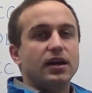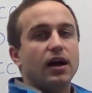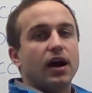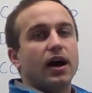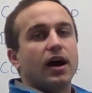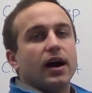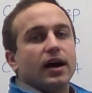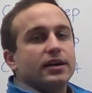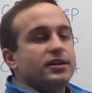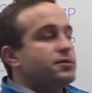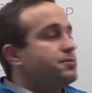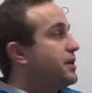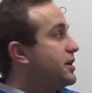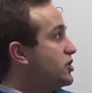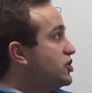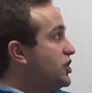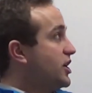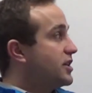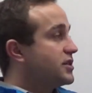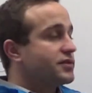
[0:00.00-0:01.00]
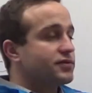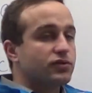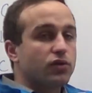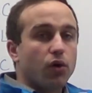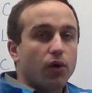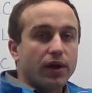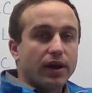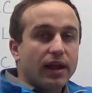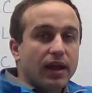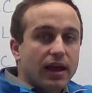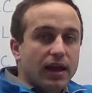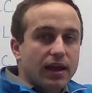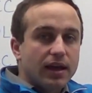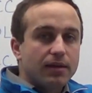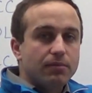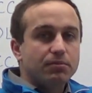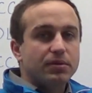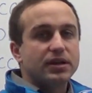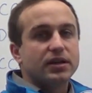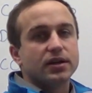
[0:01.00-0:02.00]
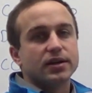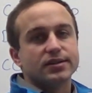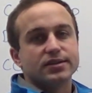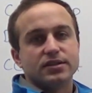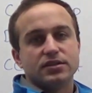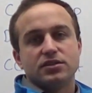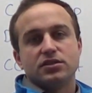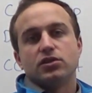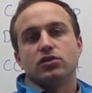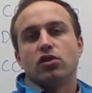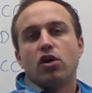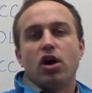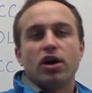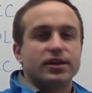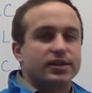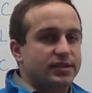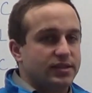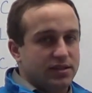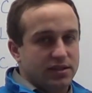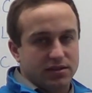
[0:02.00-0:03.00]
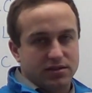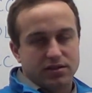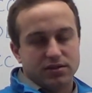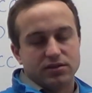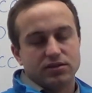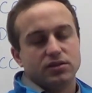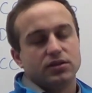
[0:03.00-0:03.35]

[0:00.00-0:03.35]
it's a better chance of going in because it's the longest distance.